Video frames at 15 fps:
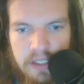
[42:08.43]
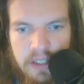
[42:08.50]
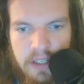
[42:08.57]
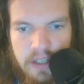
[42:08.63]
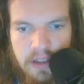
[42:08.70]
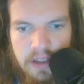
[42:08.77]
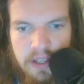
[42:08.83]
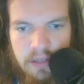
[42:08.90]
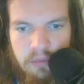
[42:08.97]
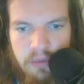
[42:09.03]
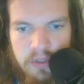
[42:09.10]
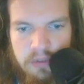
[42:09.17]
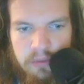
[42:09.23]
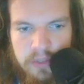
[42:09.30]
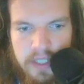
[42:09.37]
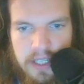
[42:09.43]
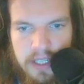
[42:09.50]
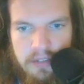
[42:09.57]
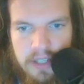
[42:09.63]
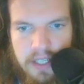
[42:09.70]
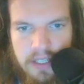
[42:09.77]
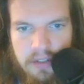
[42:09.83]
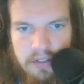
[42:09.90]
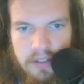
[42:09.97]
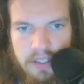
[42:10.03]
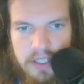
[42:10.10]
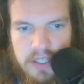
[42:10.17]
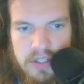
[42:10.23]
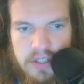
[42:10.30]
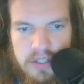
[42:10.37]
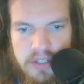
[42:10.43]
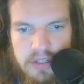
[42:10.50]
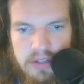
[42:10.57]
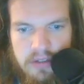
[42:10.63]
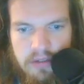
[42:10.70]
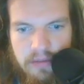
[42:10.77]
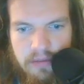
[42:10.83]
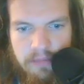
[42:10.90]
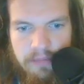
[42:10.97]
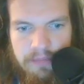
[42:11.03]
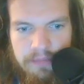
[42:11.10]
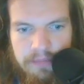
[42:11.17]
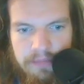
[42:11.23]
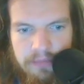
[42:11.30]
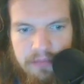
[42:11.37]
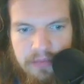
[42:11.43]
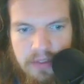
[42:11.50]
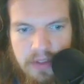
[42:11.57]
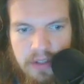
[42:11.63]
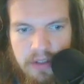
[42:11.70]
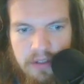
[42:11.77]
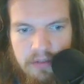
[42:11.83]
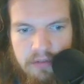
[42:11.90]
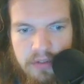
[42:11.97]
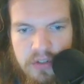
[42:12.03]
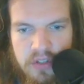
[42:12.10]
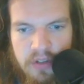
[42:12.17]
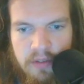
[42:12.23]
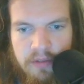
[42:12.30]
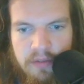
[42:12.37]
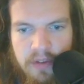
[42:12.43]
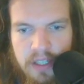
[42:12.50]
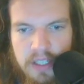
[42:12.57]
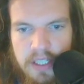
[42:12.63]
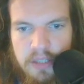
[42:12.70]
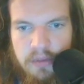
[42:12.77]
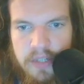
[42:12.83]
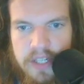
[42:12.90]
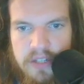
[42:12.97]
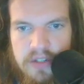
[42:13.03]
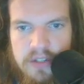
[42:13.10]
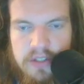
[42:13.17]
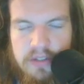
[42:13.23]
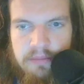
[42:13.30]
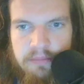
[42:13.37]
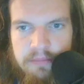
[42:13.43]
And then what we have here is, for some fucking reason,